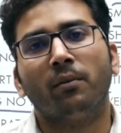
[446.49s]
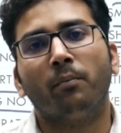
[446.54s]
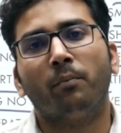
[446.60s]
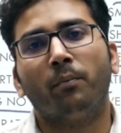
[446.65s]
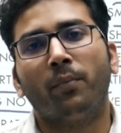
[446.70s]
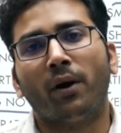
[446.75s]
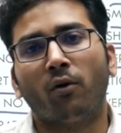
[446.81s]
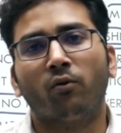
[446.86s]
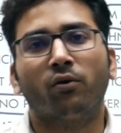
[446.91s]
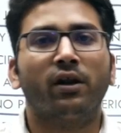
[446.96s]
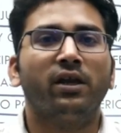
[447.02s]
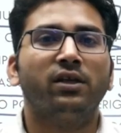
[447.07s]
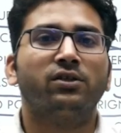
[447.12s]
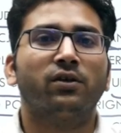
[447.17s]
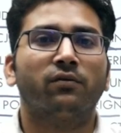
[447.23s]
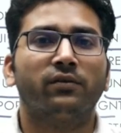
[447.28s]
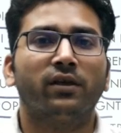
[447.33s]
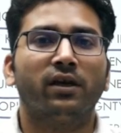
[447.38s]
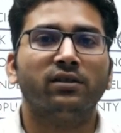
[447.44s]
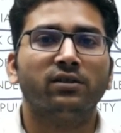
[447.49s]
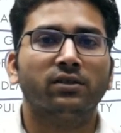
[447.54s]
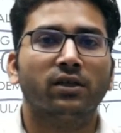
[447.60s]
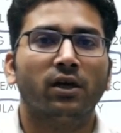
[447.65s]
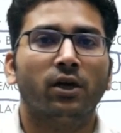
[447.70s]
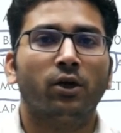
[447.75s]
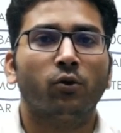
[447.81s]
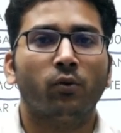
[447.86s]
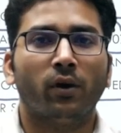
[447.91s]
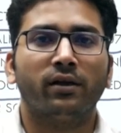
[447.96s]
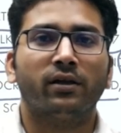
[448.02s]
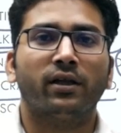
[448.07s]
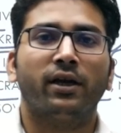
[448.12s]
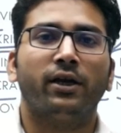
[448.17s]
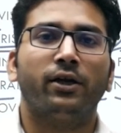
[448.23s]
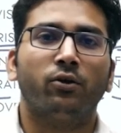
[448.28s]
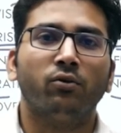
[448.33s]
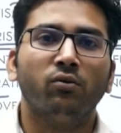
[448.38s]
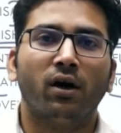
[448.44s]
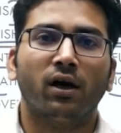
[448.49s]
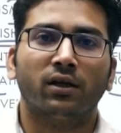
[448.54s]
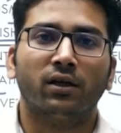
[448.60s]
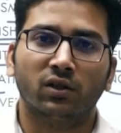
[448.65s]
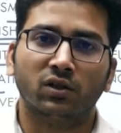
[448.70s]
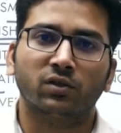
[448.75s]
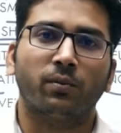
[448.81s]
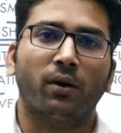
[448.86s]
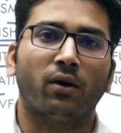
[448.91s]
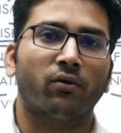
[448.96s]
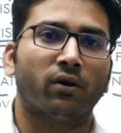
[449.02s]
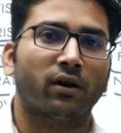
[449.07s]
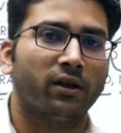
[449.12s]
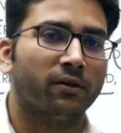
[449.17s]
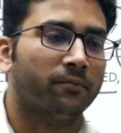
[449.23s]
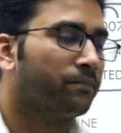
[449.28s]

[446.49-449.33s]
boundaries of theirs to enter into others' boundary.